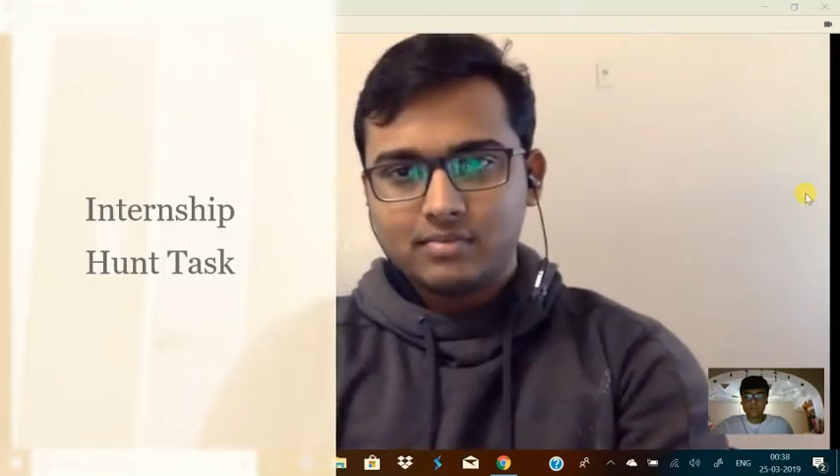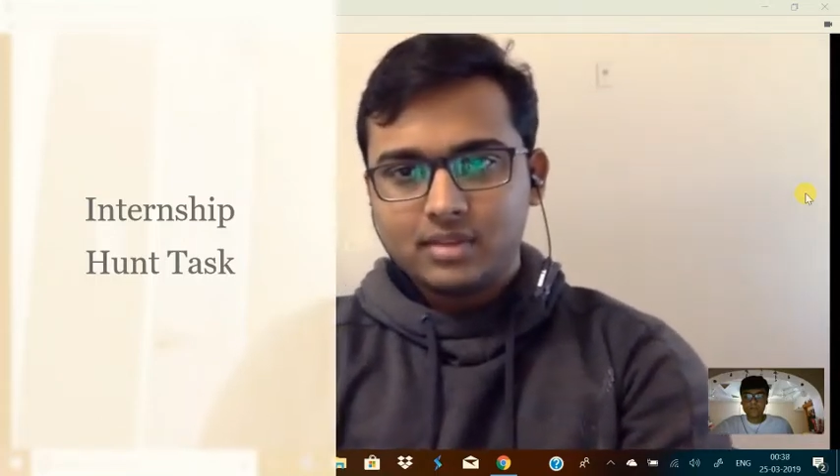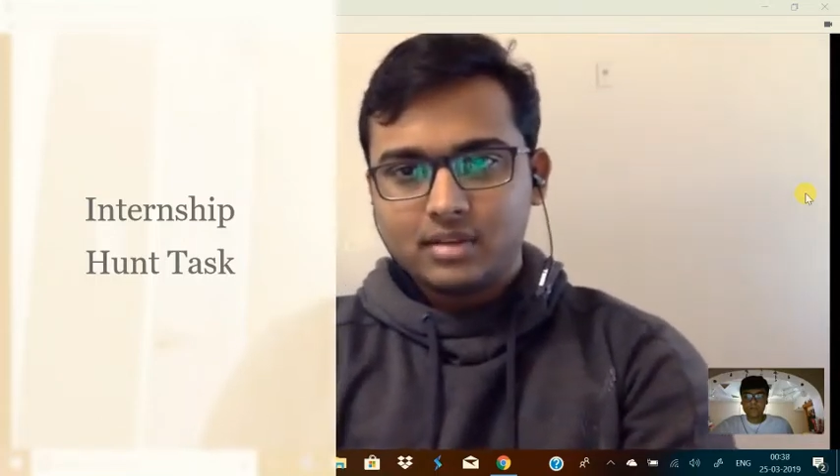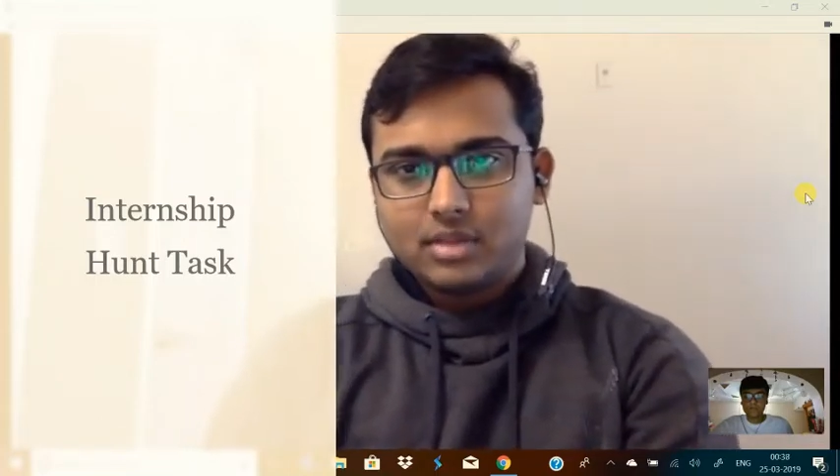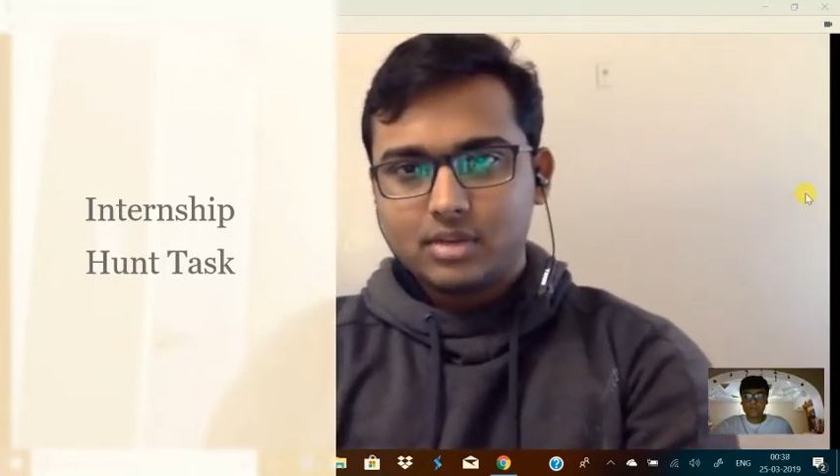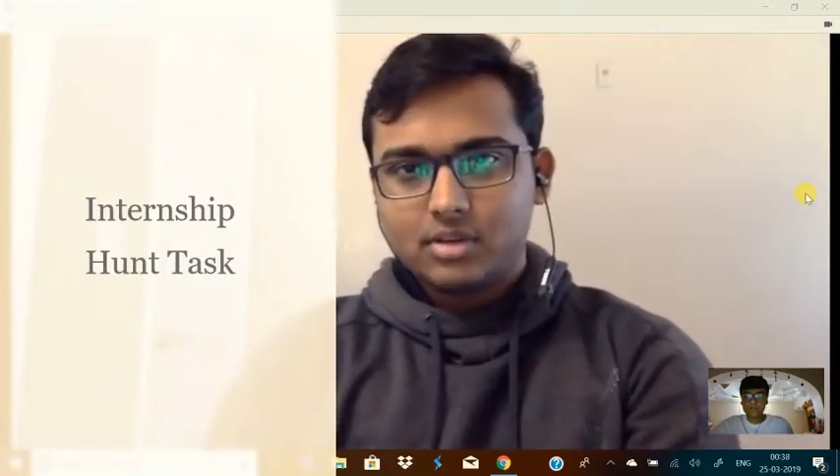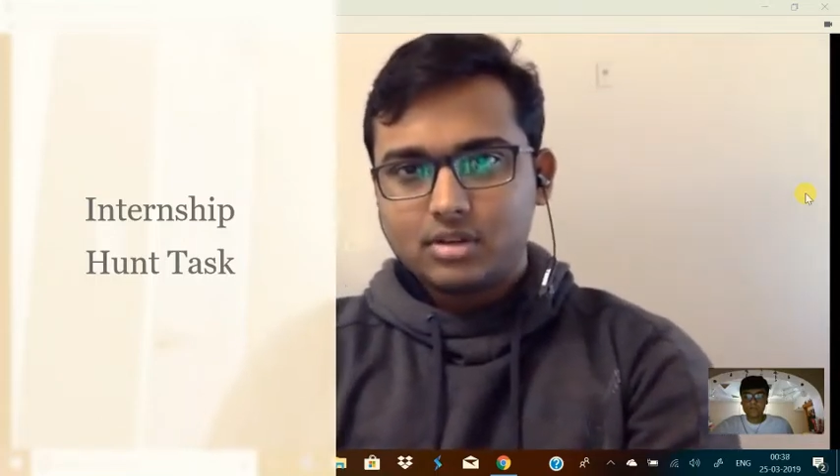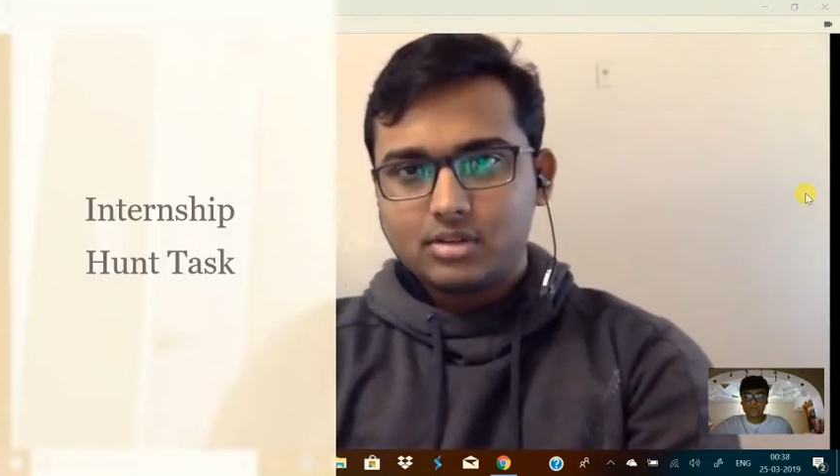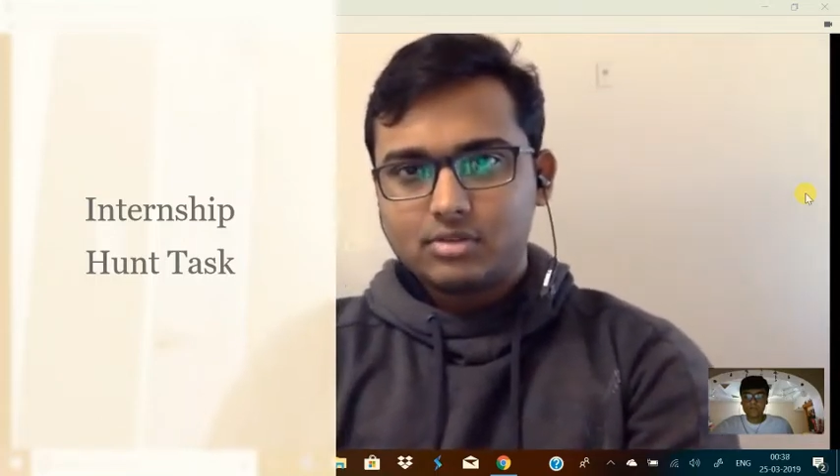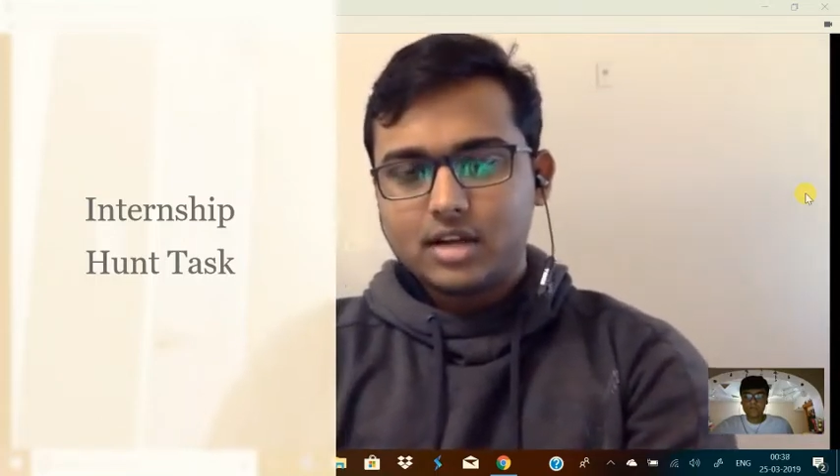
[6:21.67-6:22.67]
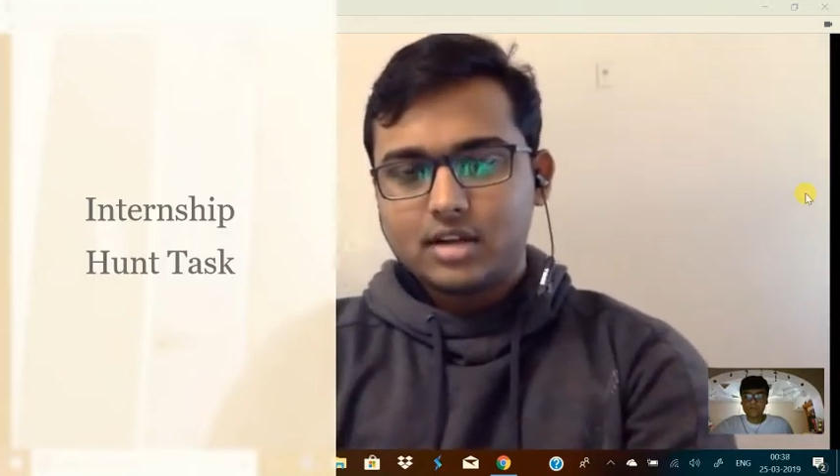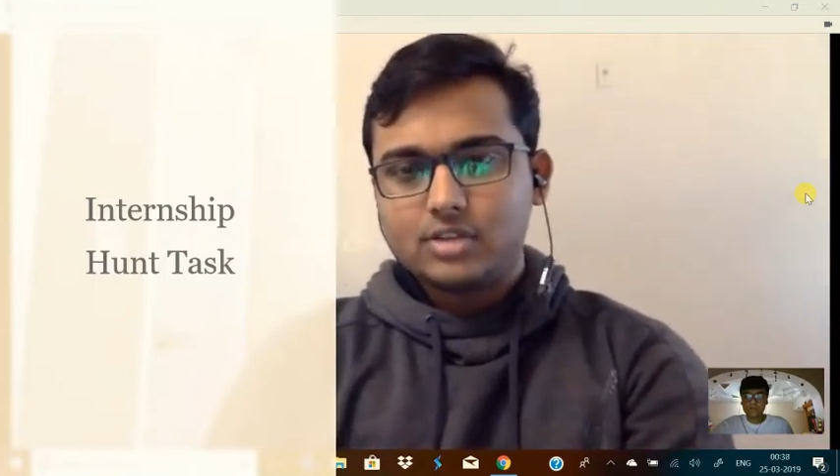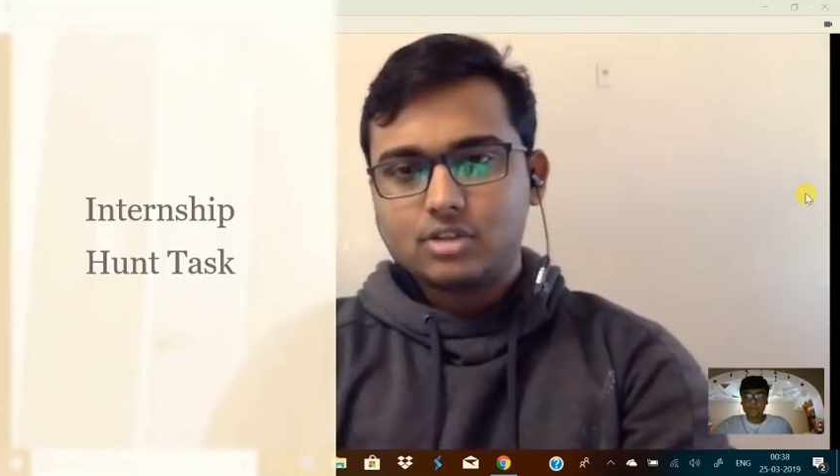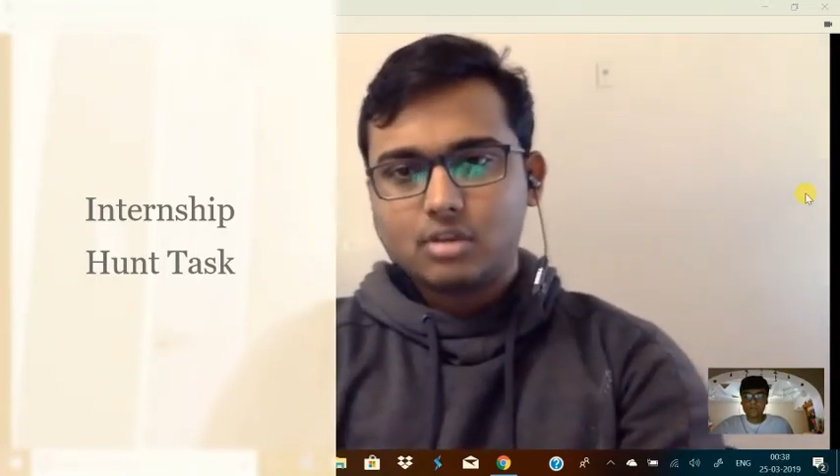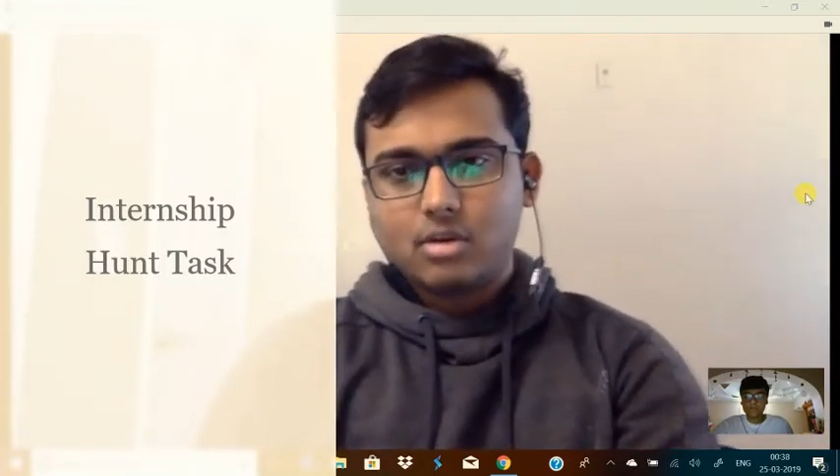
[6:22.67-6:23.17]
Because we are unsure
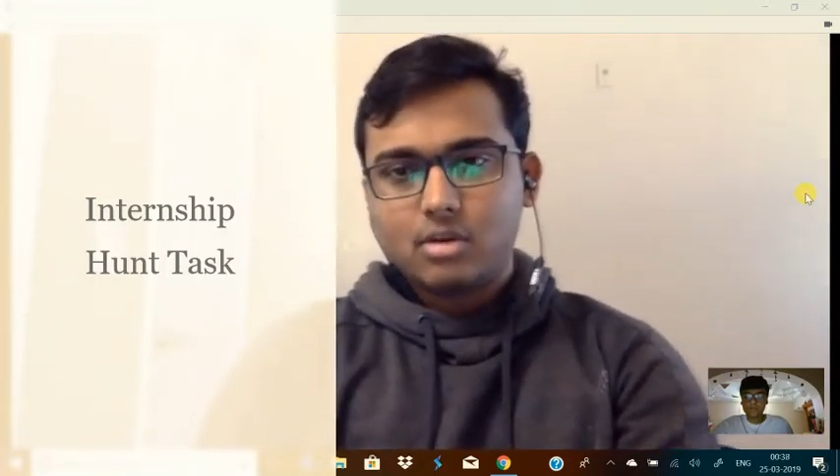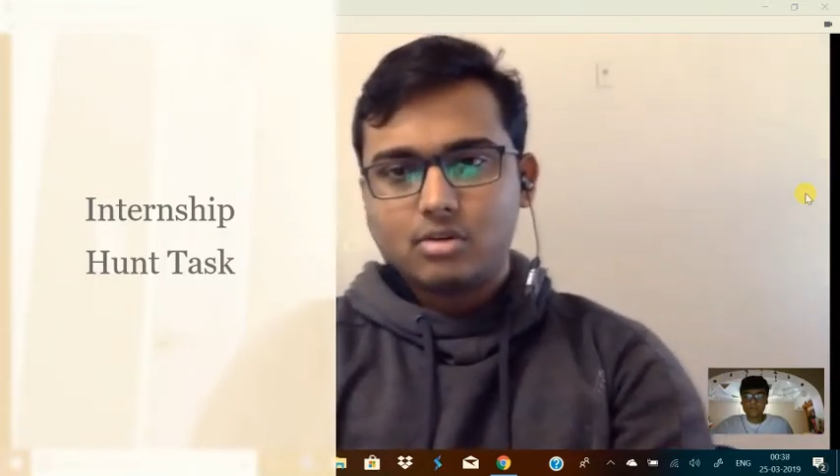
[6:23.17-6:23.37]
about